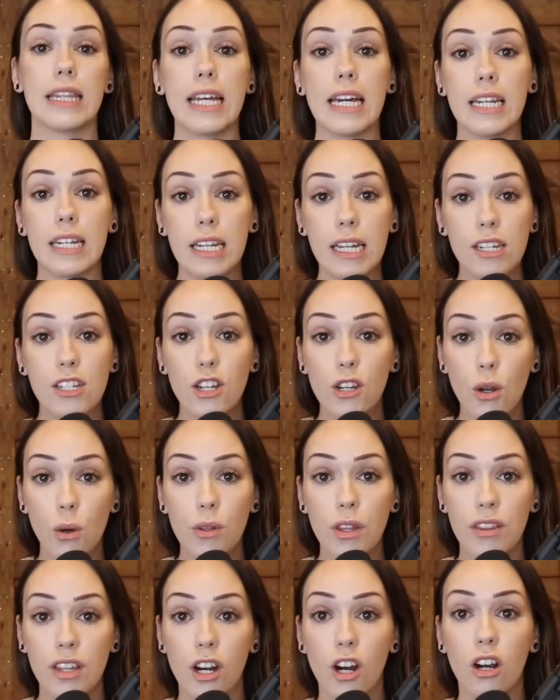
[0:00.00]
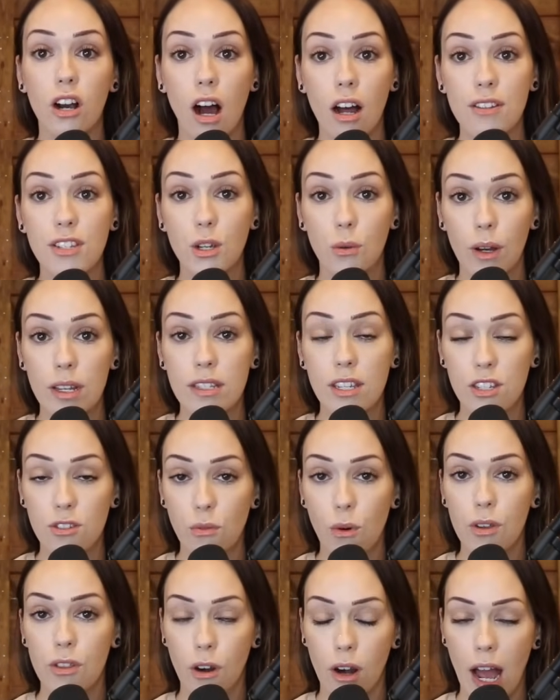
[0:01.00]
They need to know that there are consequences
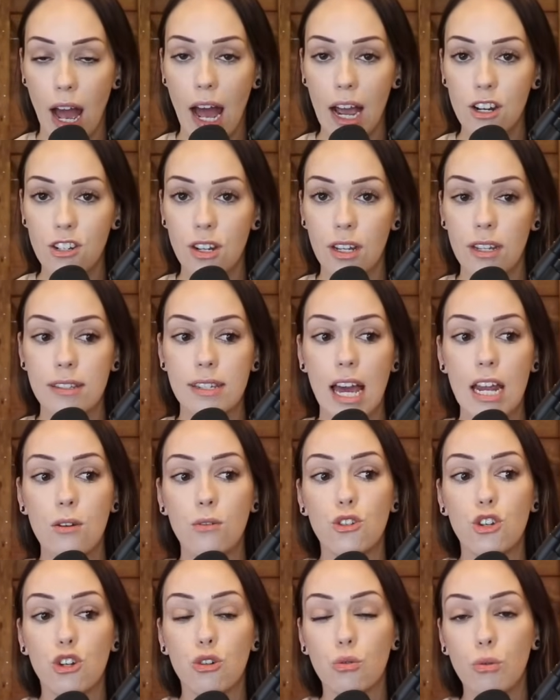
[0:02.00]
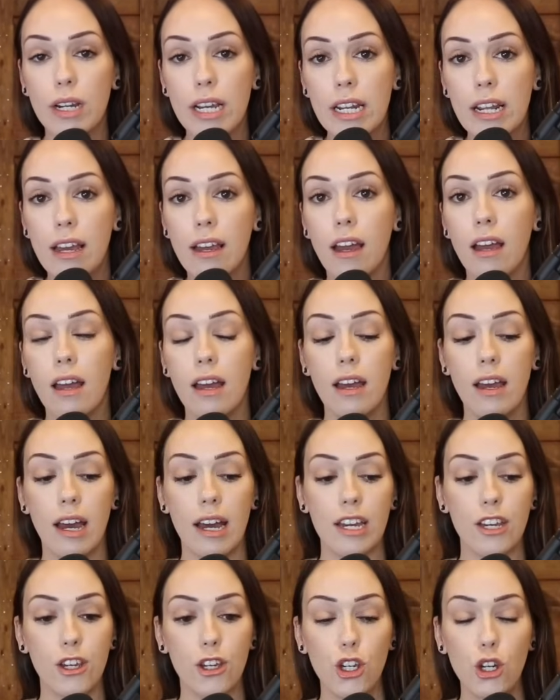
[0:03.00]
for their actions, and treating
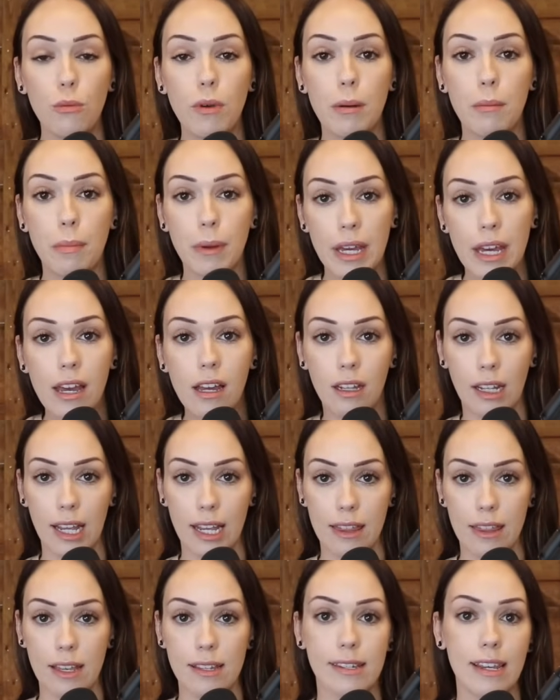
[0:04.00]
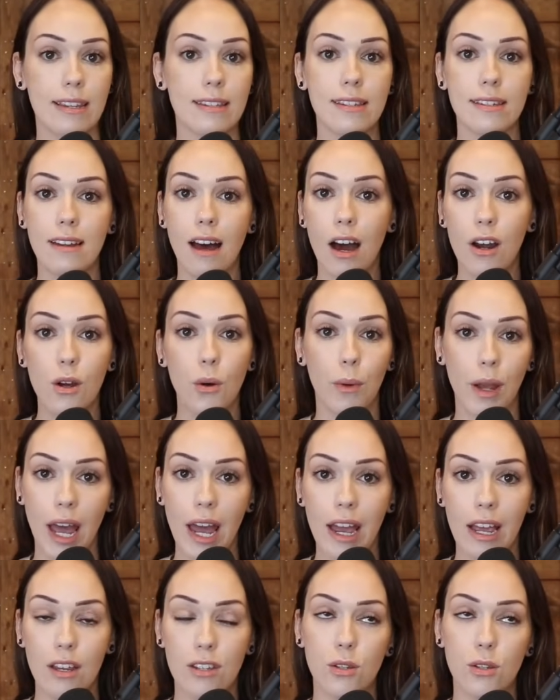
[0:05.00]
a human being like this is not okay.